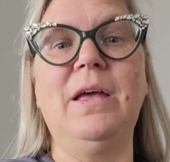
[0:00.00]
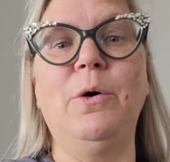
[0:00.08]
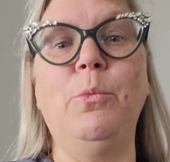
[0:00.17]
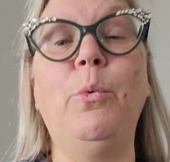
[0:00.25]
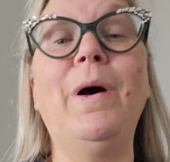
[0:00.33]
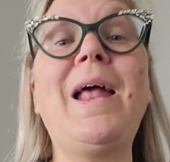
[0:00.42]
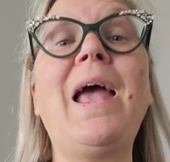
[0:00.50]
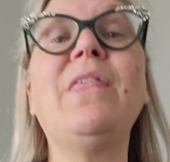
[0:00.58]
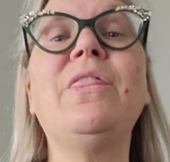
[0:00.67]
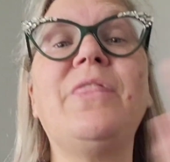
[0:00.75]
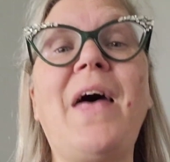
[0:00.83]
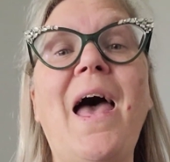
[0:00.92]
what I
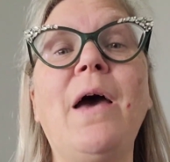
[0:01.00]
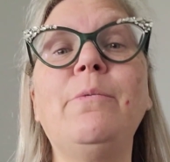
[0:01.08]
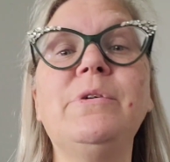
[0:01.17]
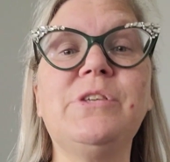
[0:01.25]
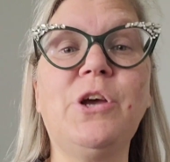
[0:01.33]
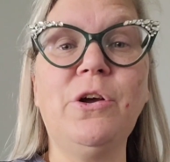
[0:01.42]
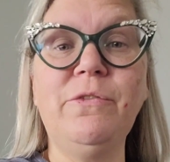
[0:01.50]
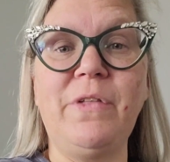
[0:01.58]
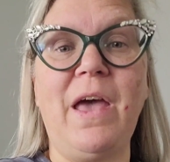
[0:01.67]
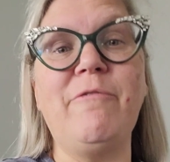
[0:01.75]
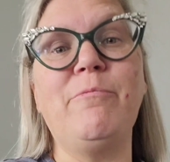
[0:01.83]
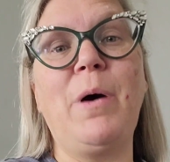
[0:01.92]
thought was Curve
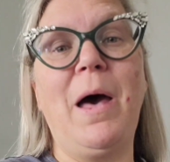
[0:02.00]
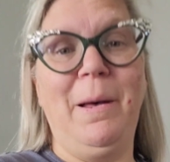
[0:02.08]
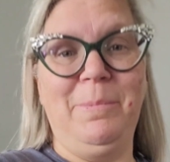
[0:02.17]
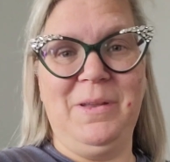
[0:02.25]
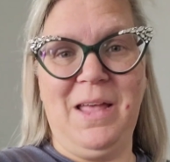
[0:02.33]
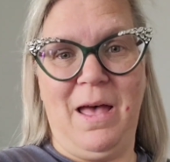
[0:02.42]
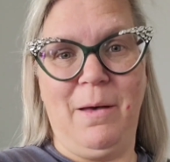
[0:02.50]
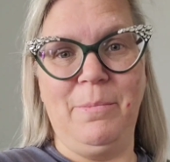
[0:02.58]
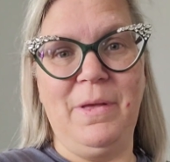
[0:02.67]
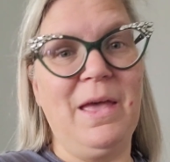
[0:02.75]
Life popped up.